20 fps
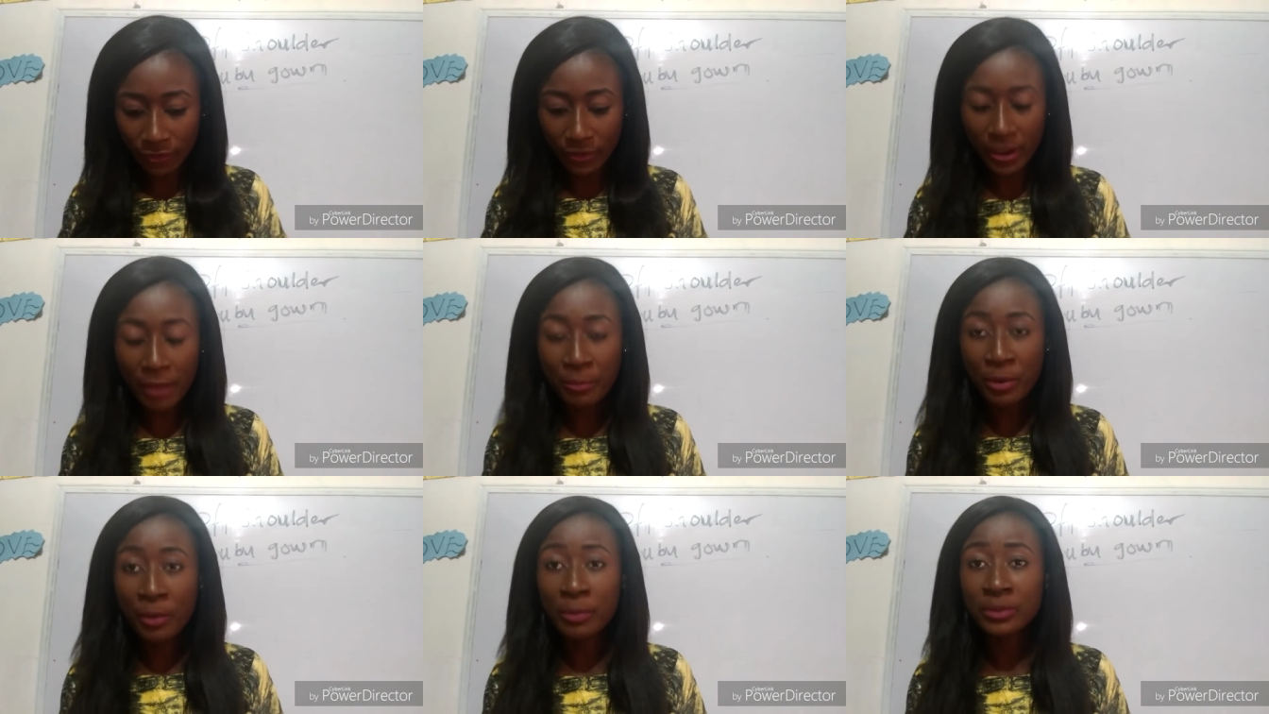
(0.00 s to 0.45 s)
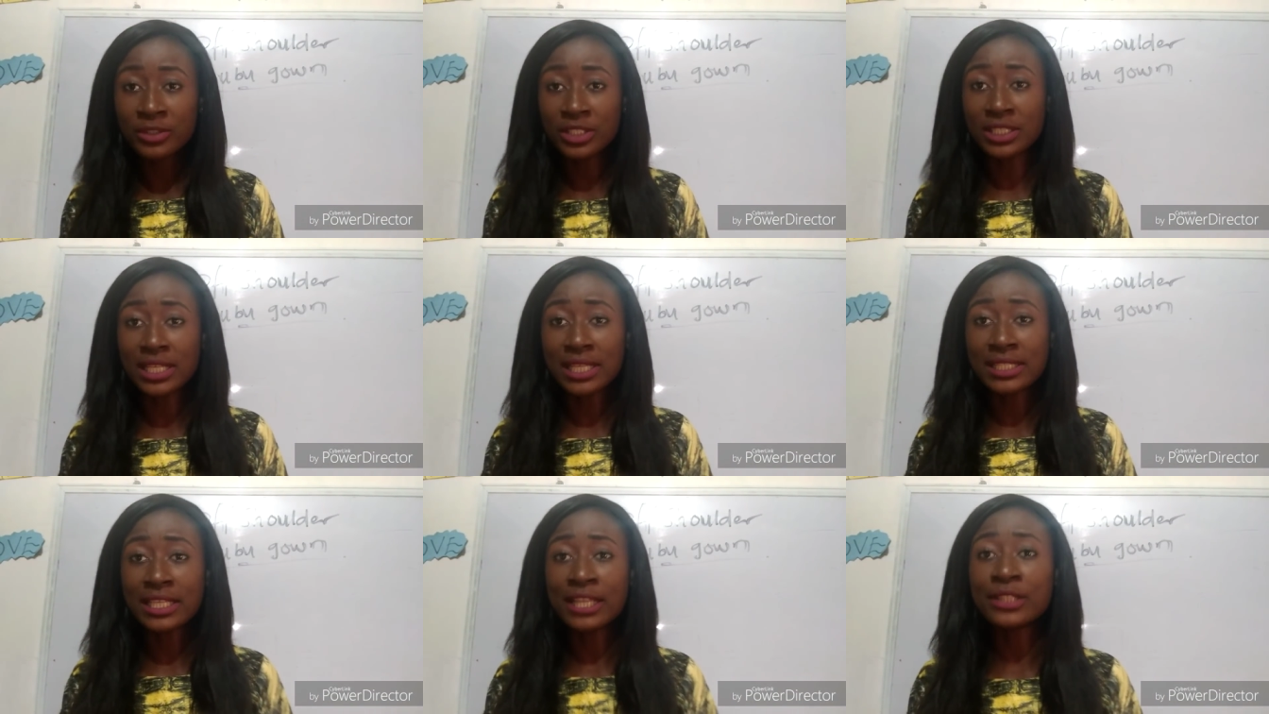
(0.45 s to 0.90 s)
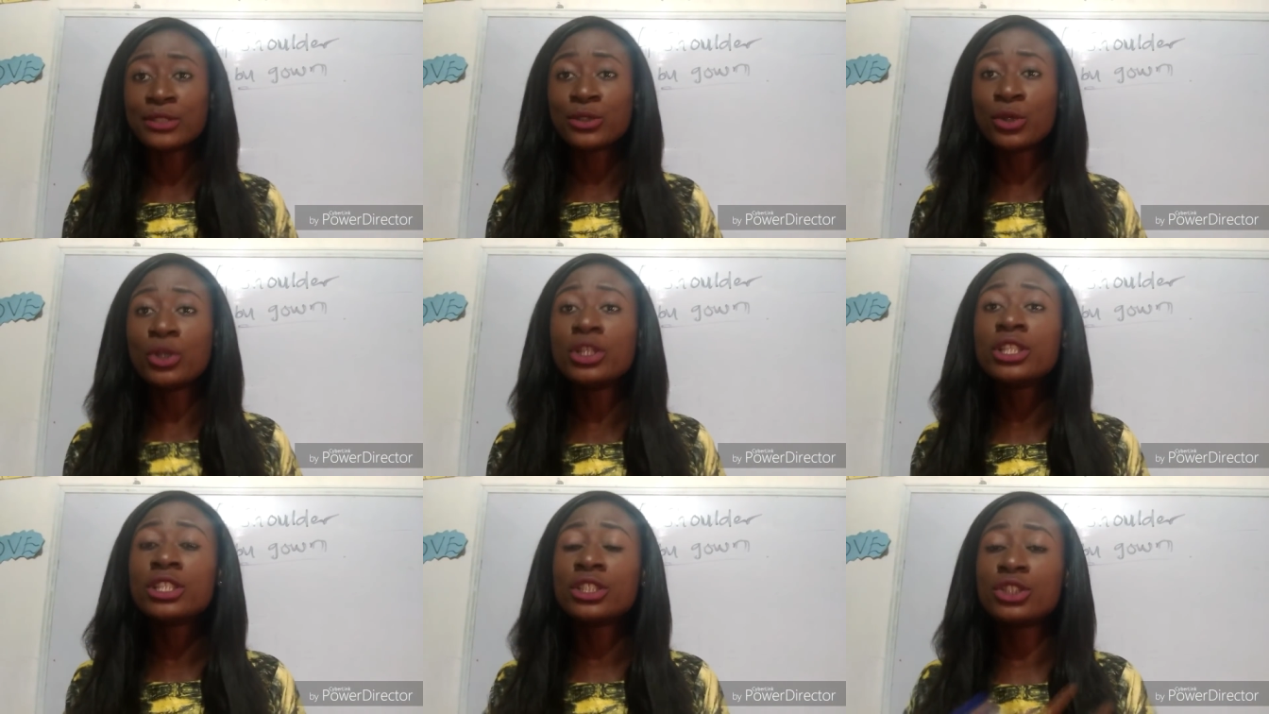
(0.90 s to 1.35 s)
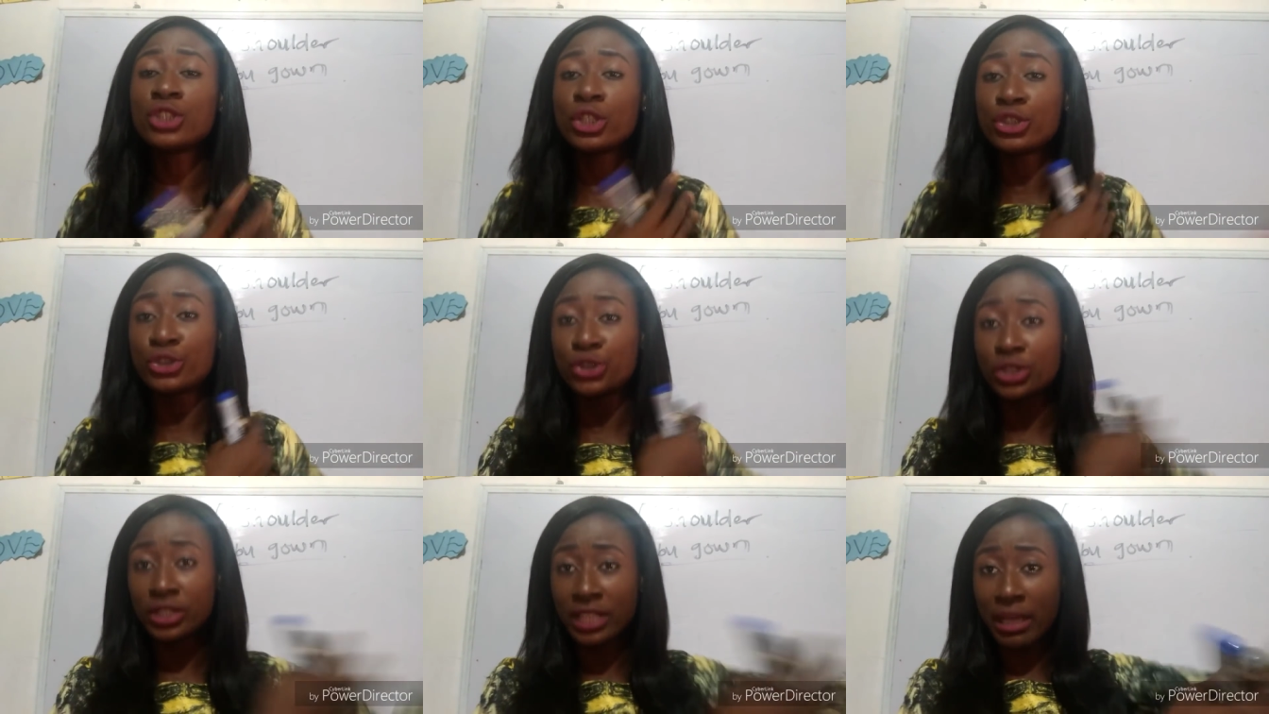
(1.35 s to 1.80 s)
I said you only need
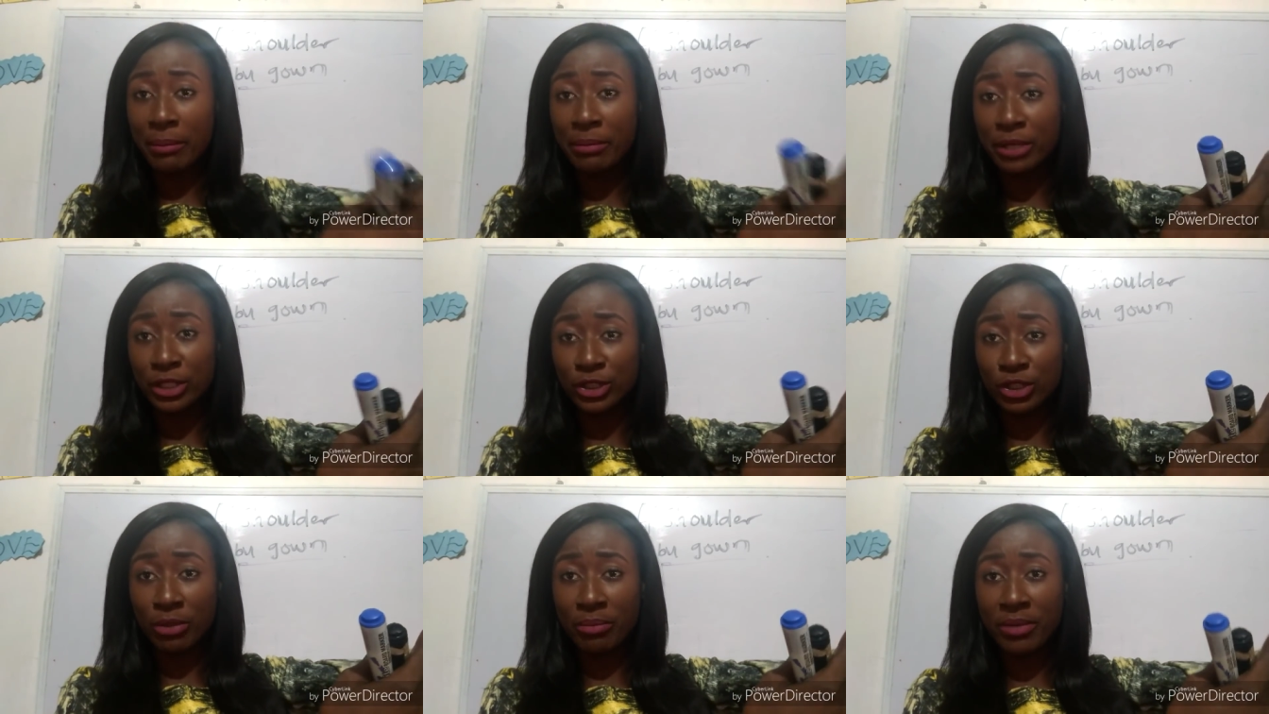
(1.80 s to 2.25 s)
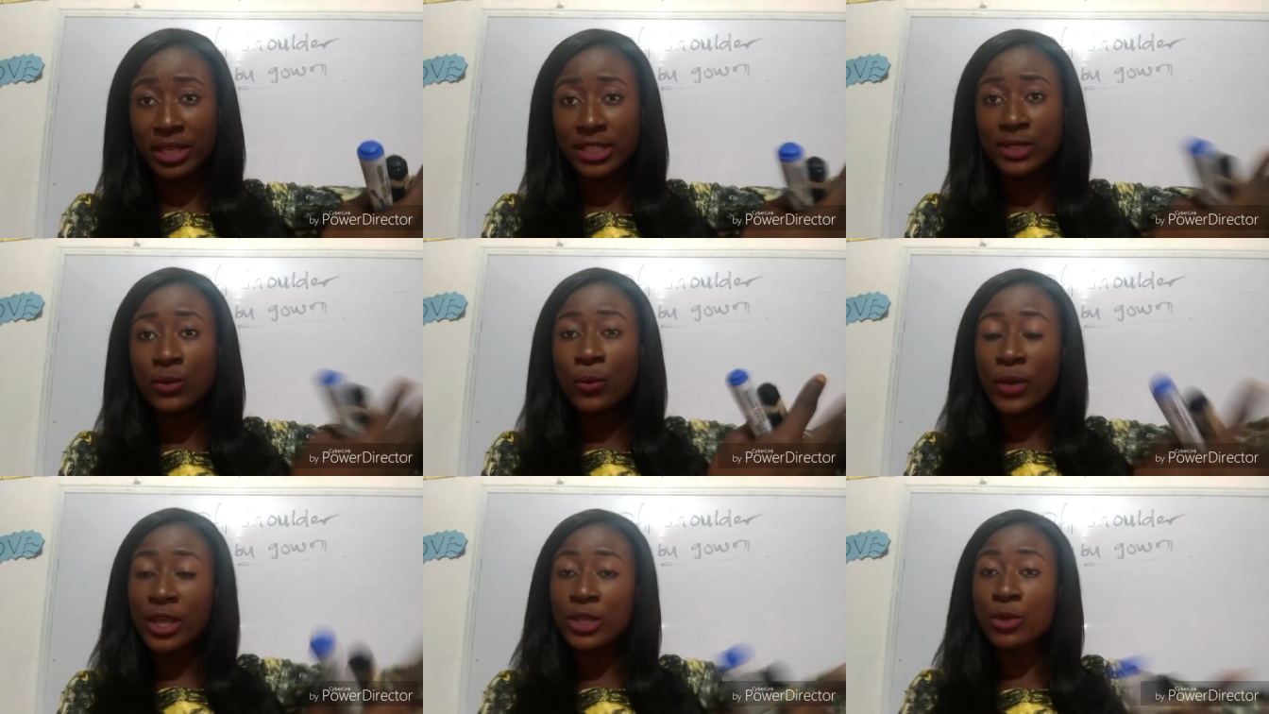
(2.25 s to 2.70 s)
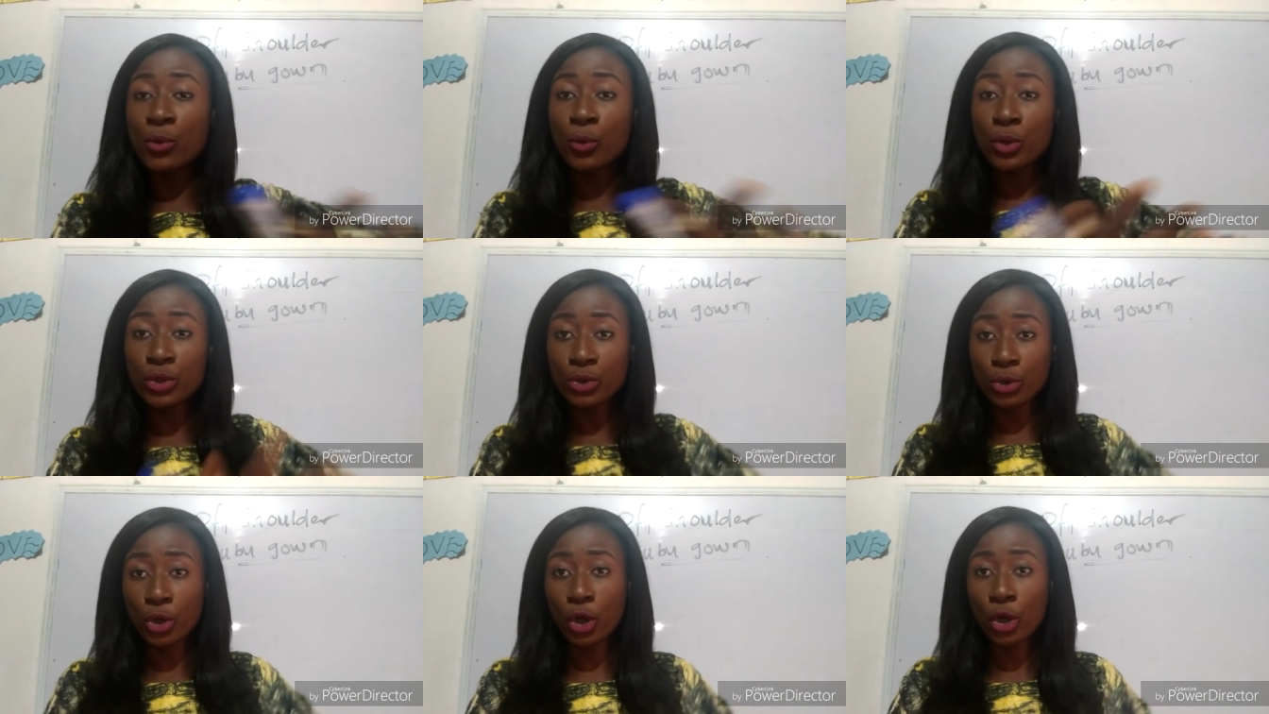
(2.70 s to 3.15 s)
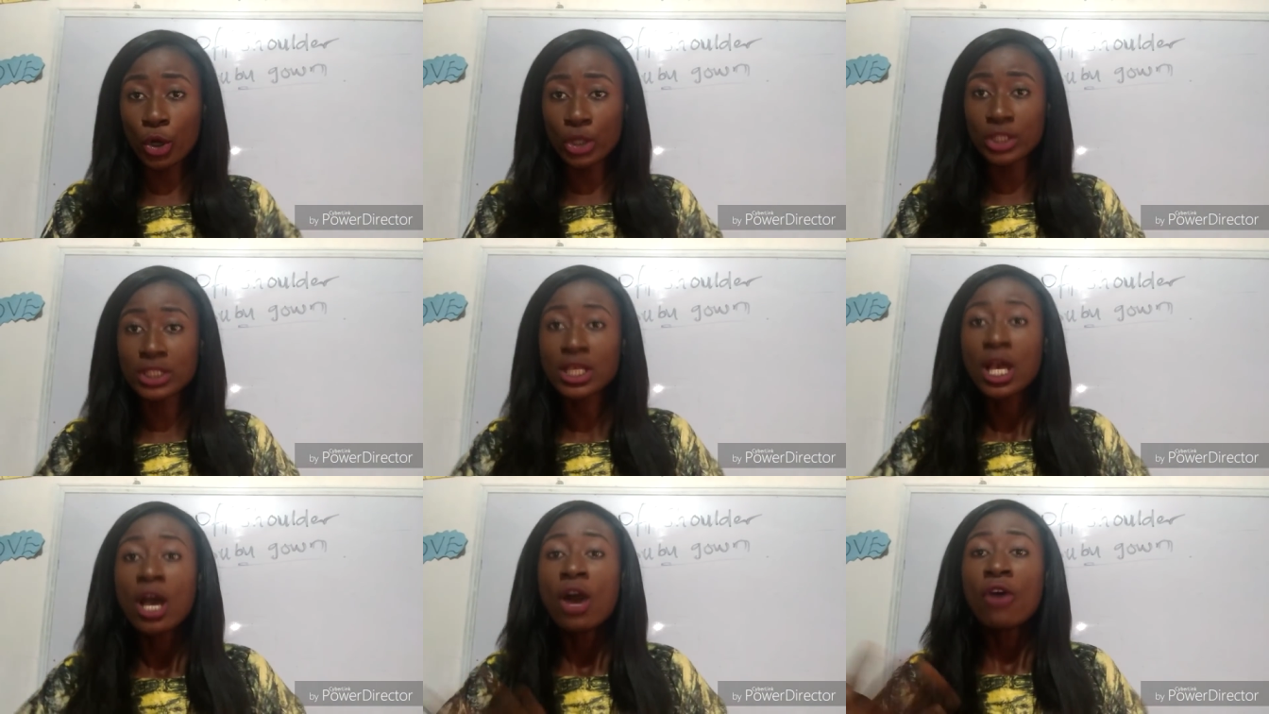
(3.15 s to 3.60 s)
your shoulder measurements when you want to
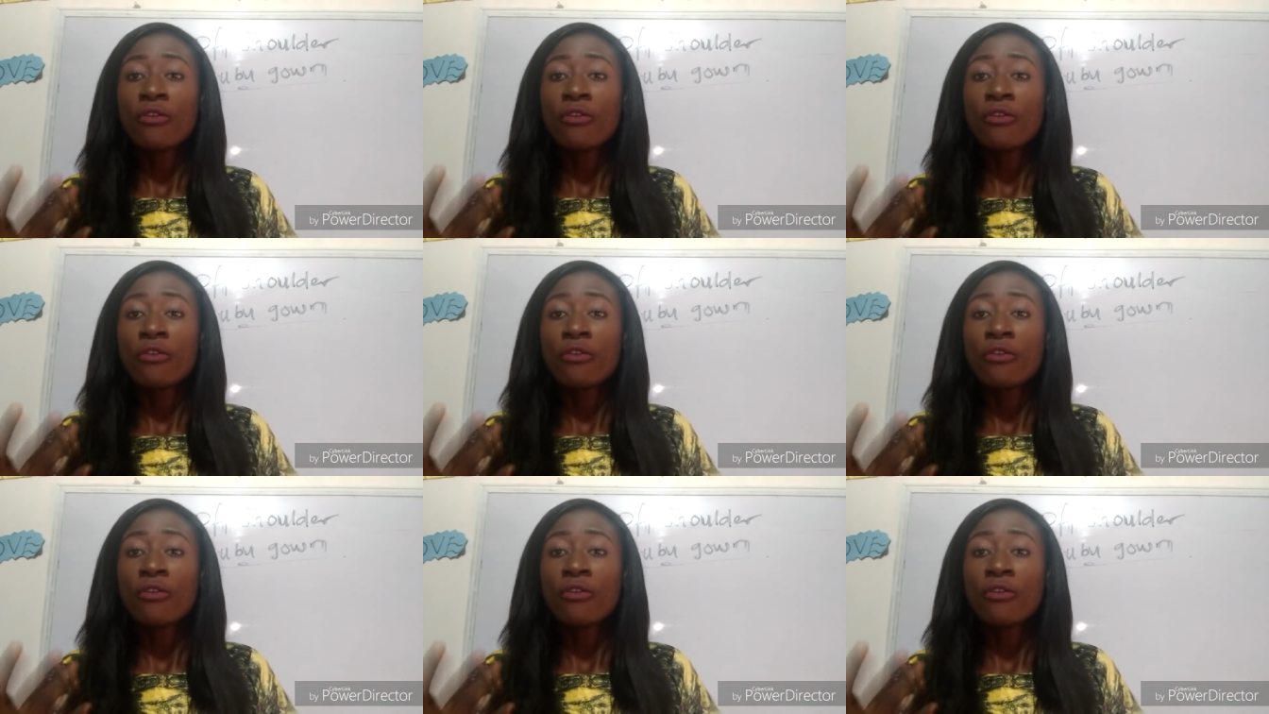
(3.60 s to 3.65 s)
cut.